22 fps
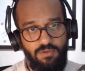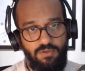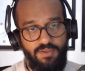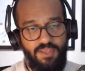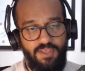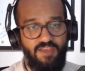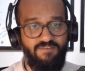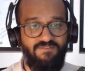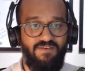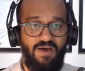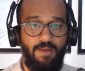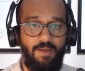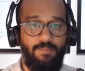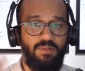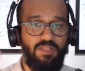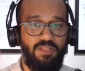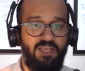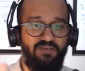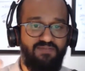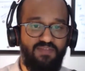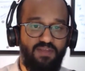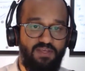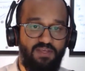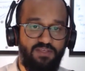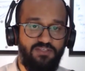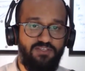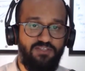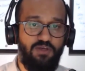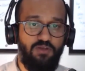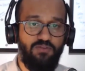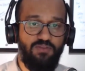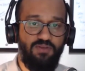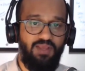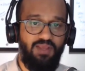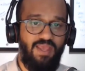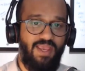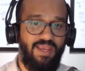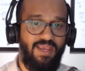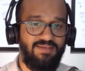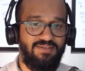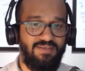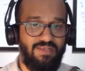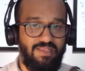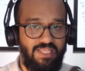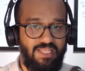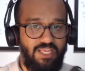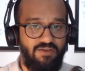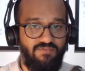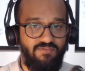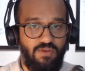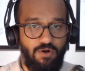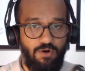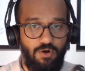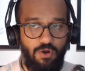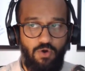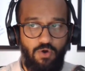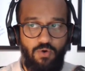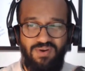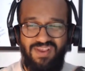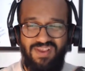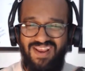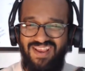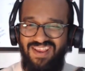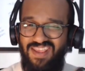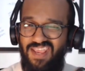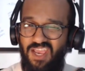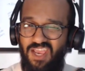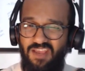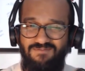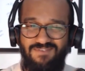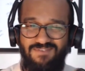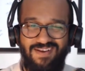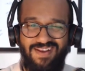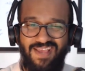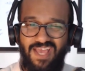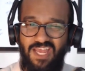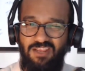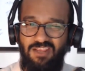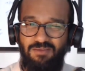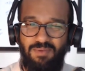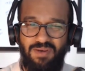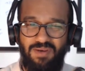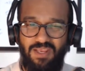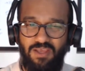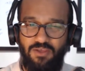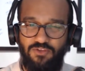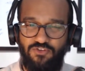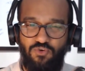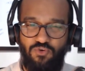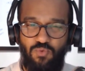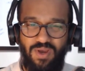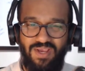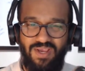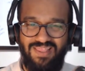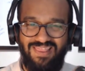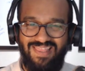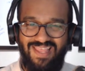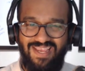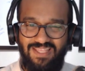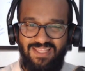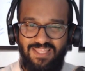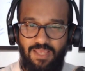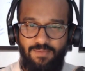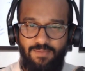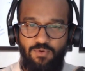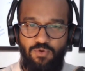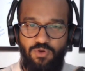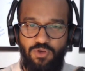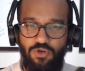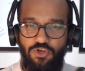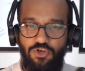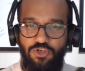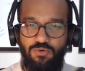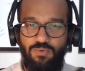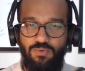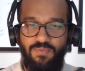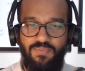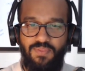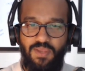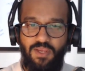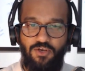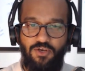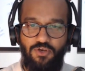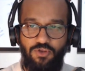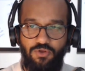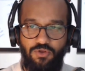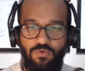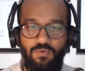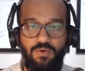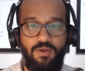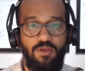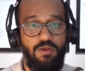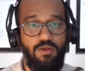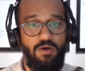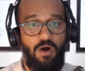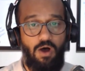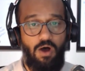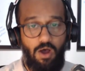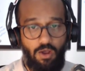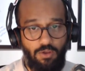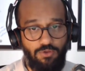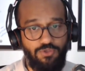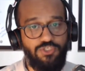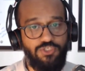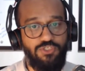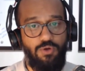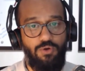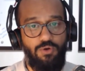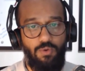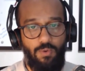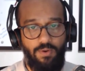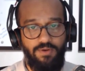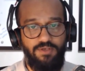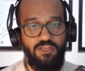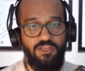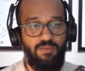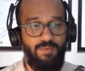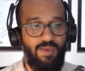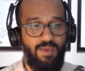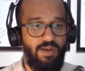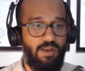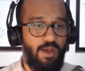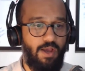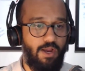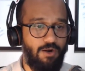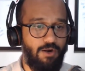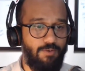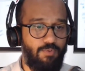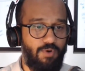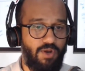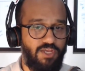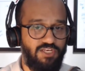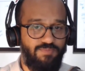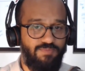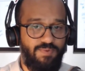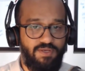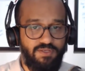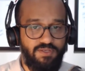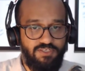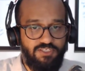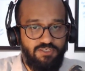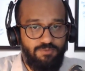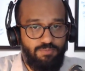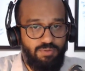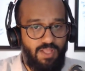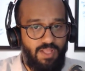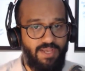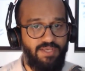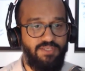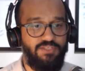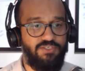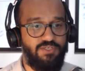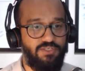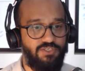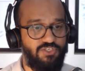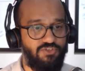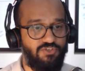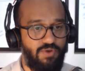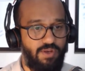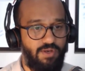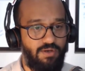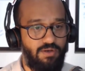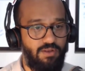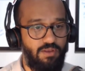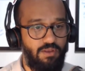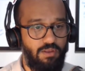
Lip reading: If I believe that consultant A is in a league of their own and I can't find anybody else quite like them who can do what they do, also going to command a higher price because supply is constrained.